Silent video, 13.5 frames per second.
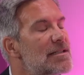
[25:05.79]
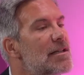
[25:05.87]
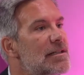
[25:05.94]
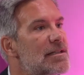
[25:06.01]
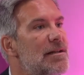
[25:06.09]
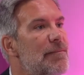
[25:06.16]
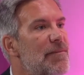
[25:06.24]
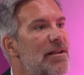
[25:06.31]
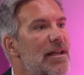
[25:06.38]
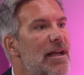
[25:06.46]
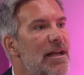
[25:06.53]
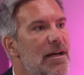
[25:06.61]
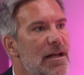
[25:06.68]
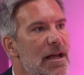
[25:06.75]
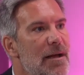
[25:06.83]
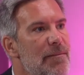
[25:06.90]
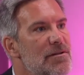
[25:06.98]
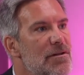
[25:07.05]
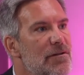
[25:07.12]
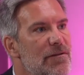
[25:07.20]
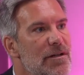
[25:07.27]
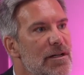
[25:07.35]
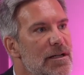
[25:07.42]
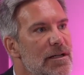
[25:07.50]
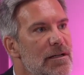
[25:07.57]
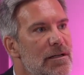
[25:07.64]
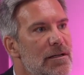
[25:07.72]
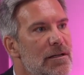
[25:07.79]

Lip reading: not something that happens overnight.